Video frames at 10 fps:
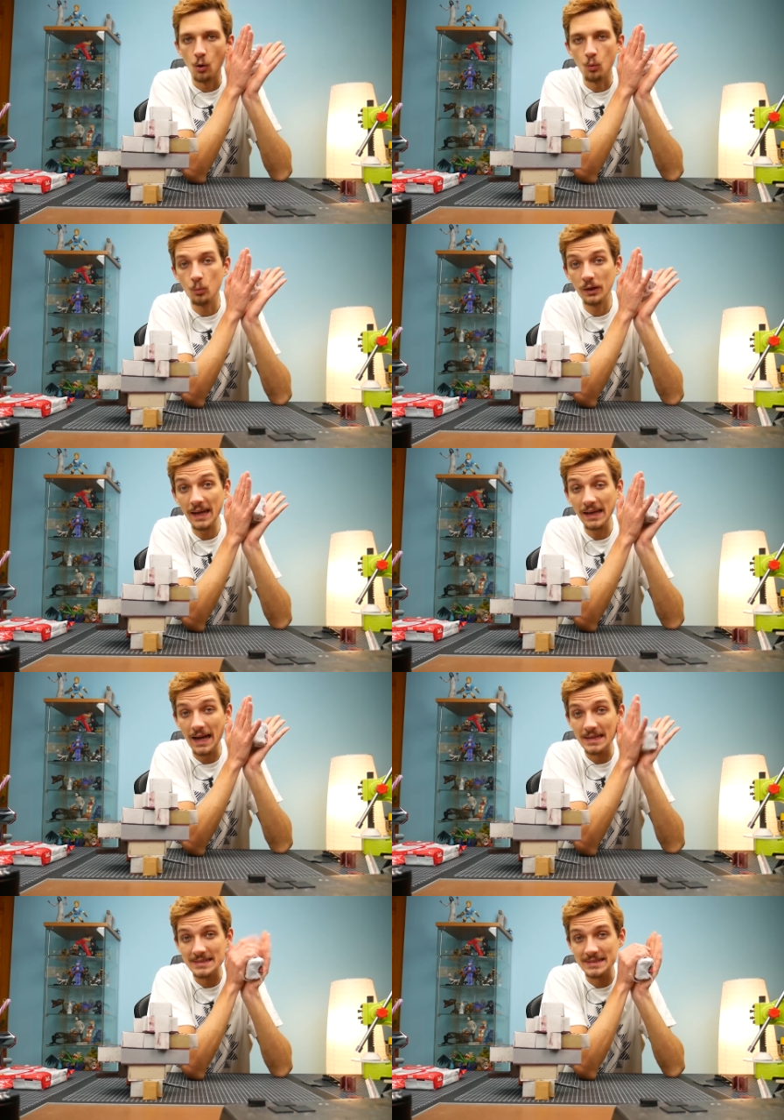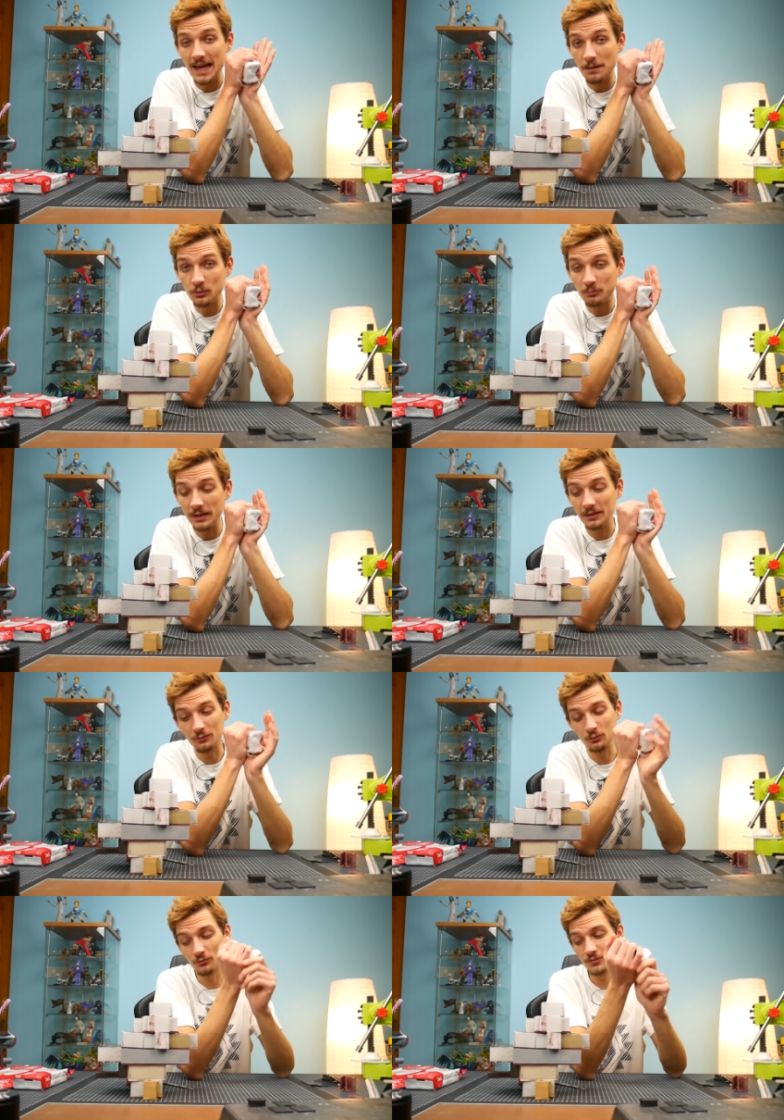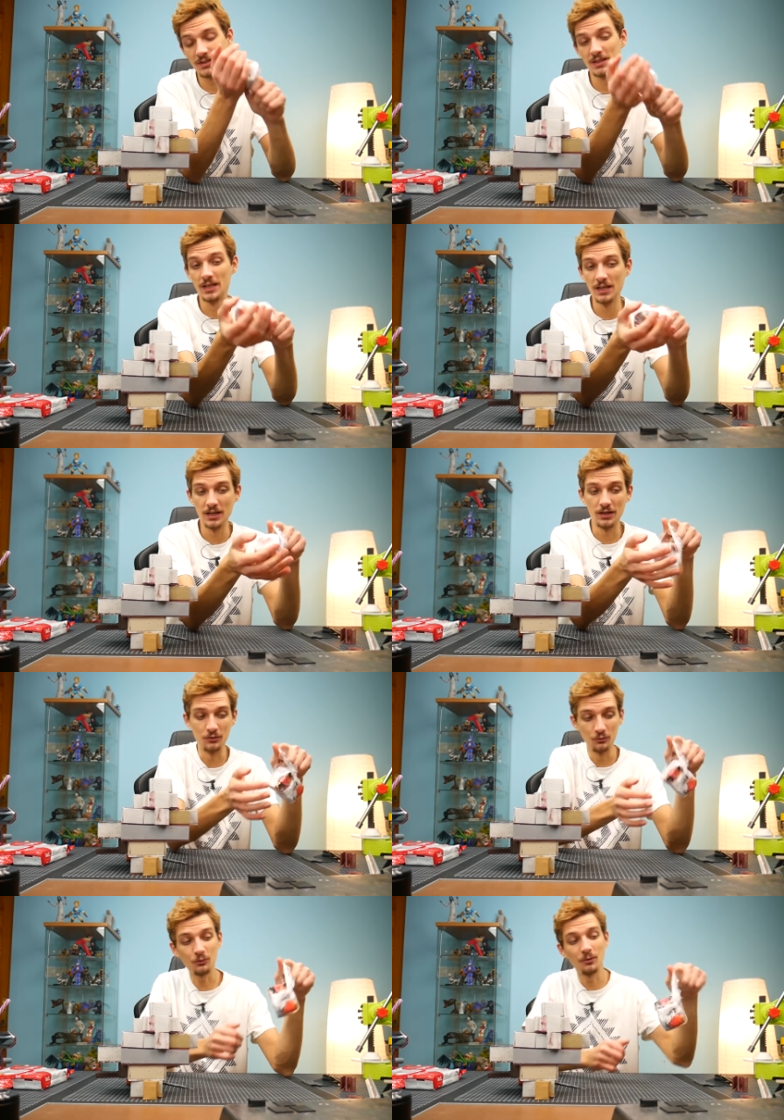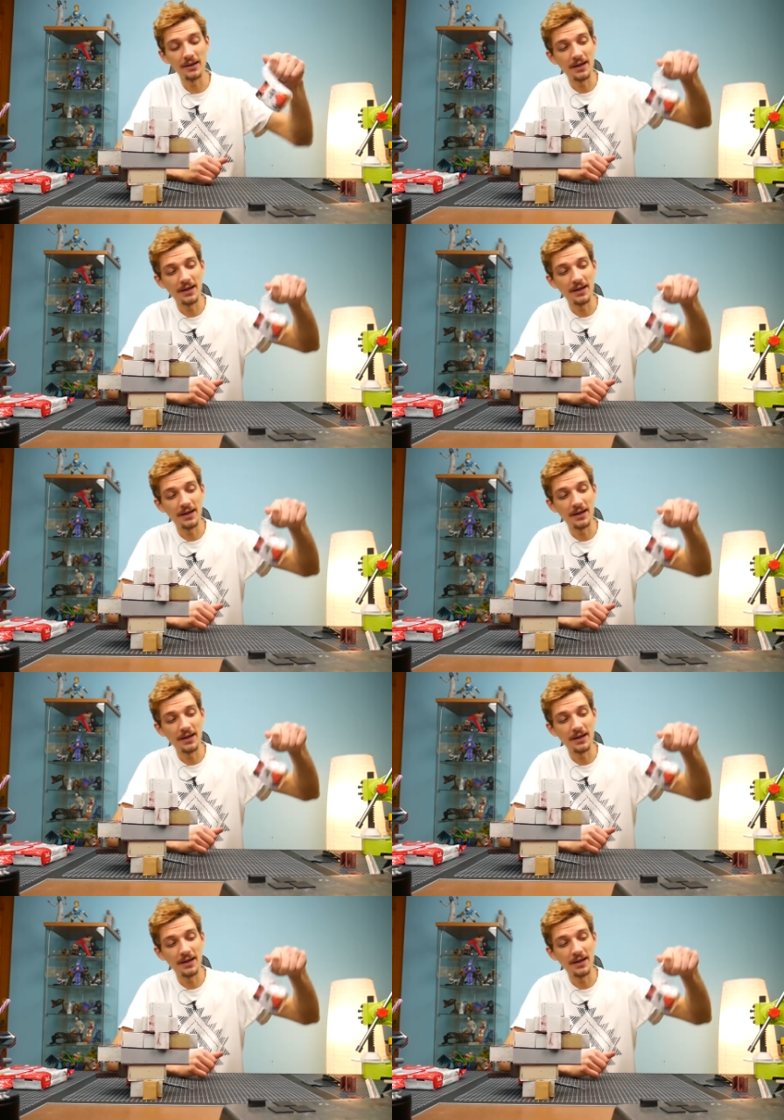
Okay guys, time to make the roofs. Look what